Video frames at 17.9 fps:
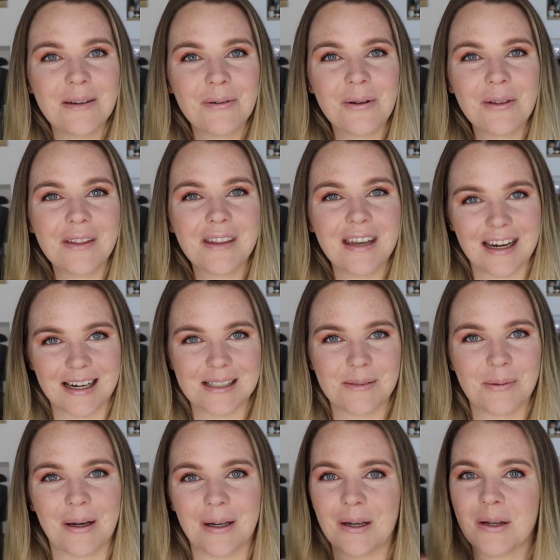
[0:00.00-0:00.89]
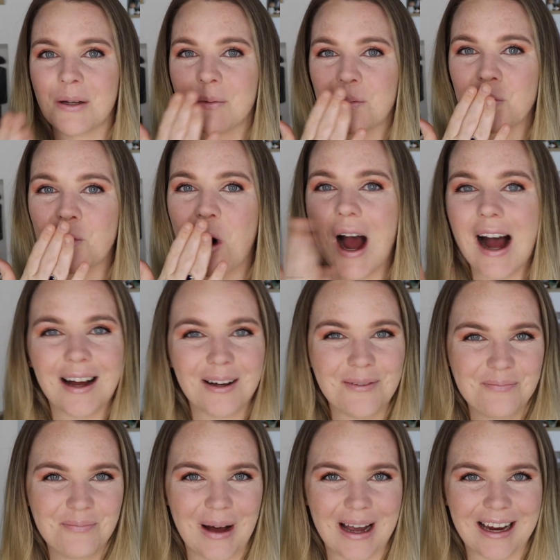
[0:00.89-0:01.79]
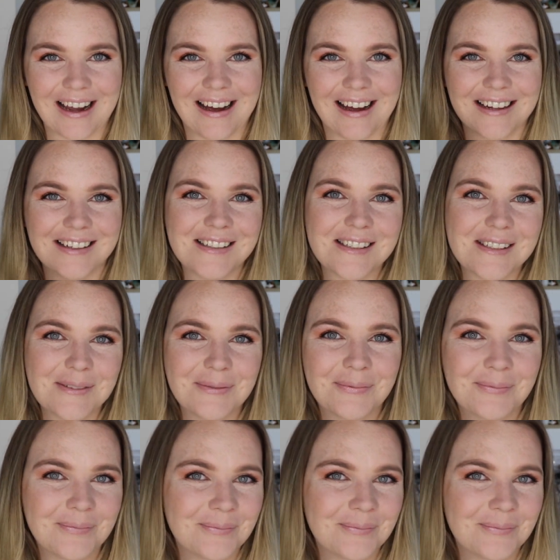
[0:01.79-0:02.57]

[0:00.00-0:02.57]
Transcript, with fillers: you all in the next one. Mwah. Bye guys.